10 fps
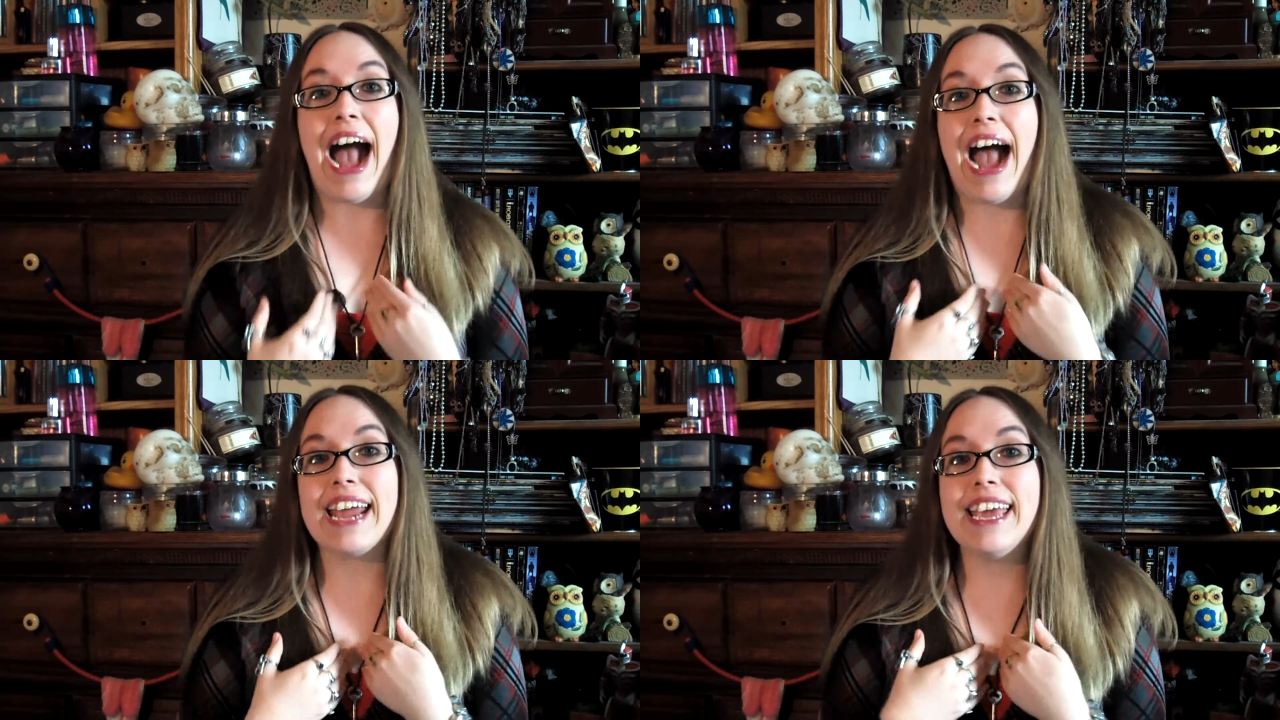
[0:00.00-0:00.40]

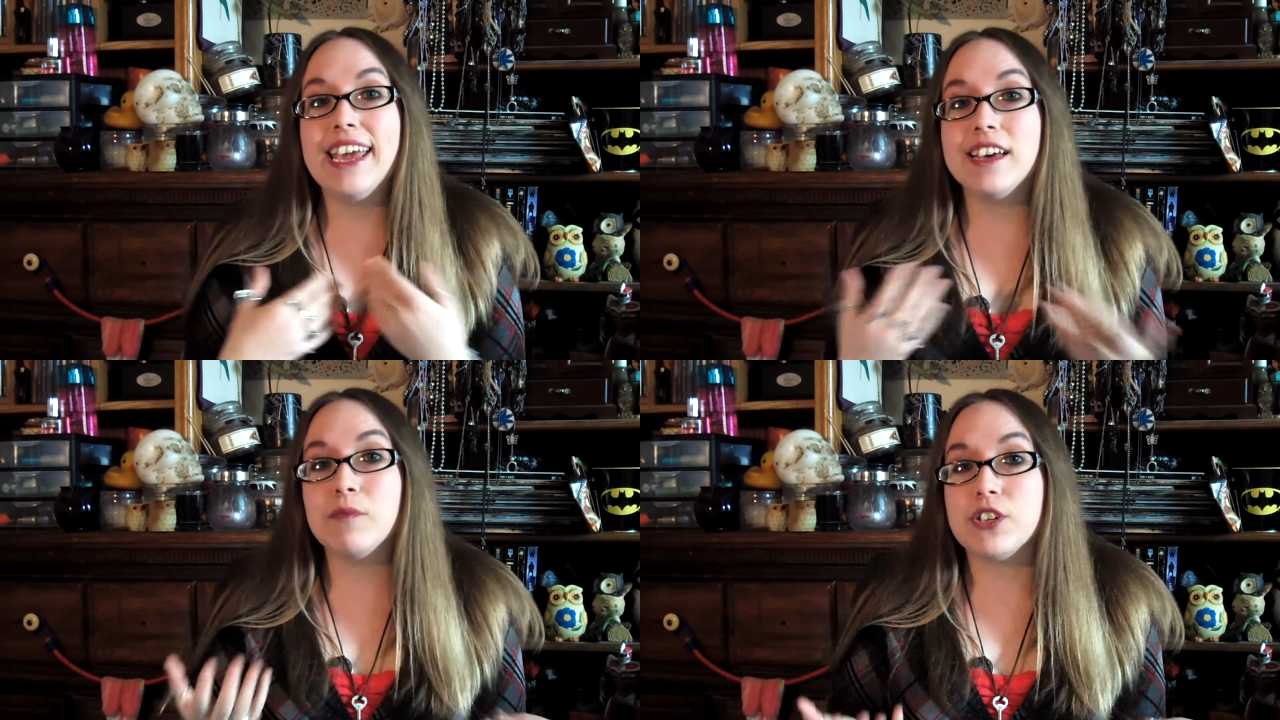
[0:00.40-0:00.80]
I
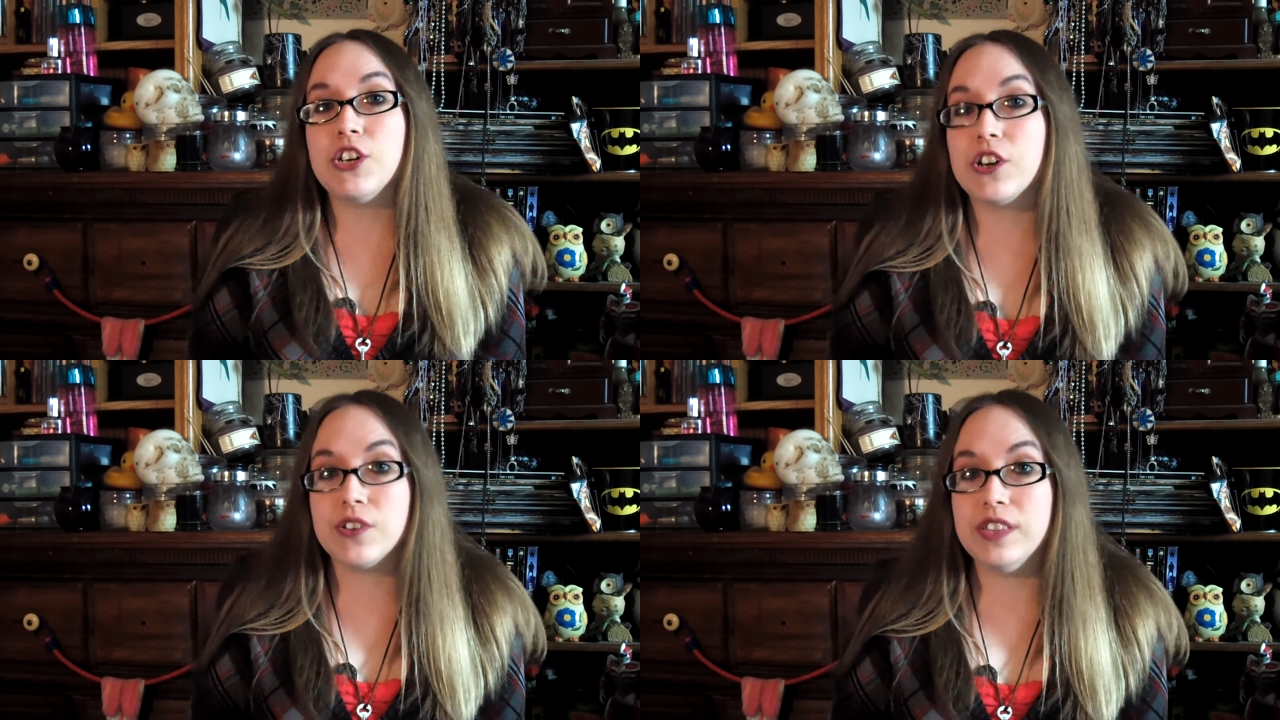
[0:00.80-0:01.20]
can't
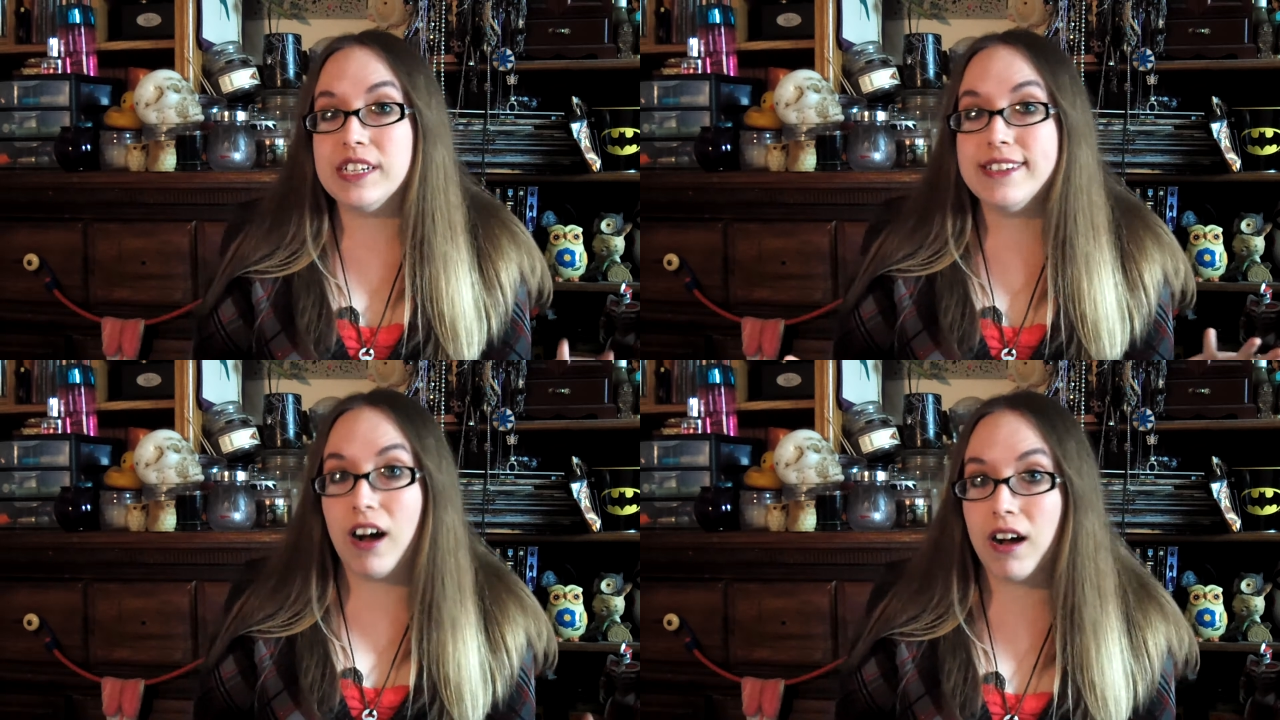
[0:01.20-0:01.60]
return
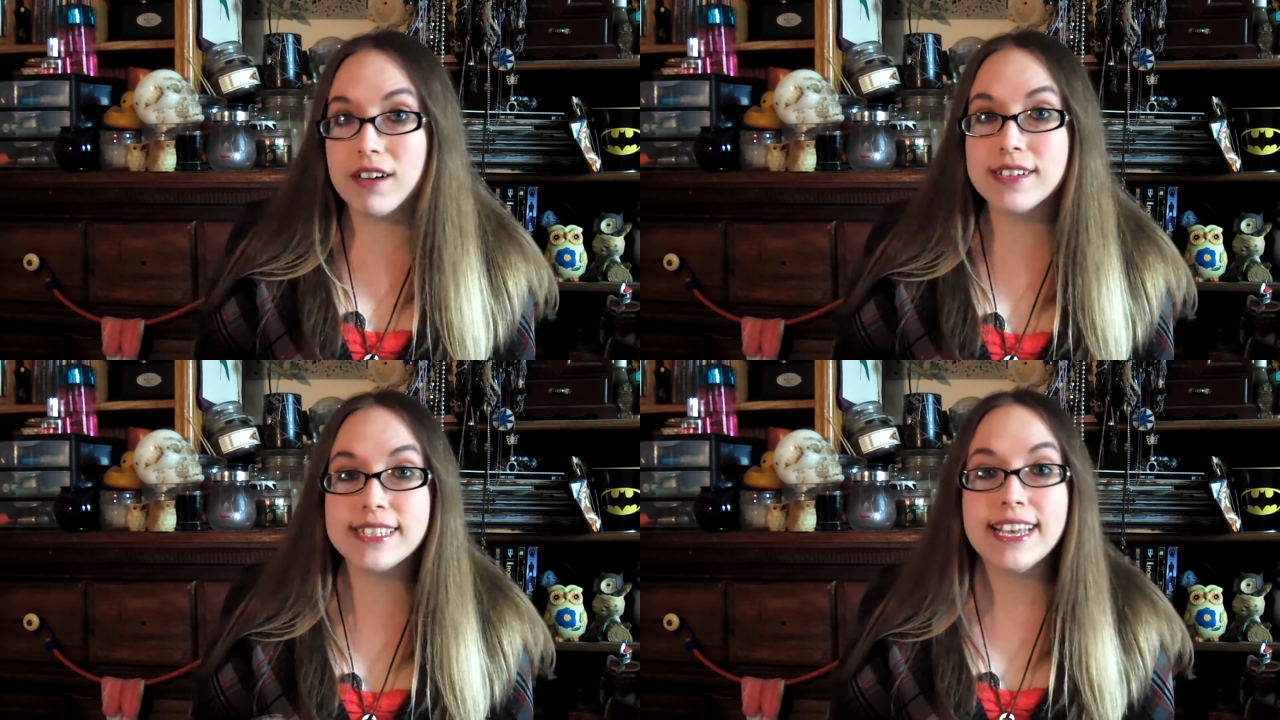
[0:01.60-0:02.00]
the
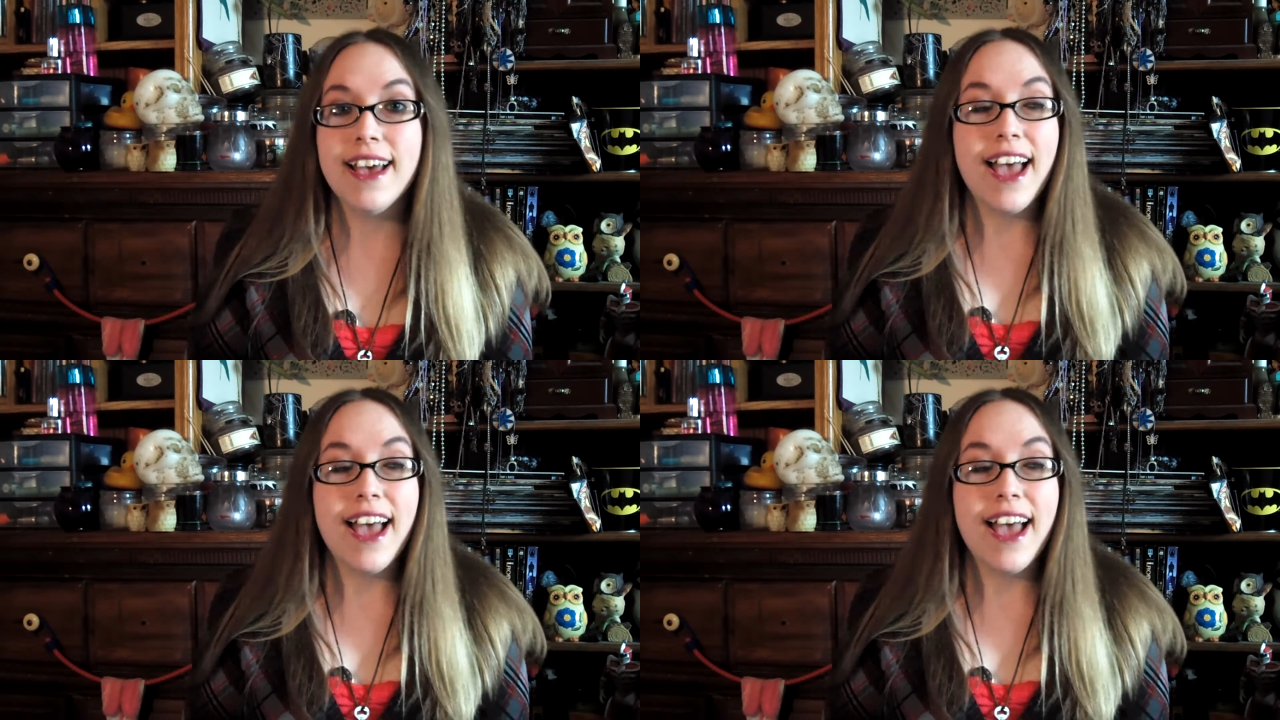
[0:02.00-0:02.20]
dogs.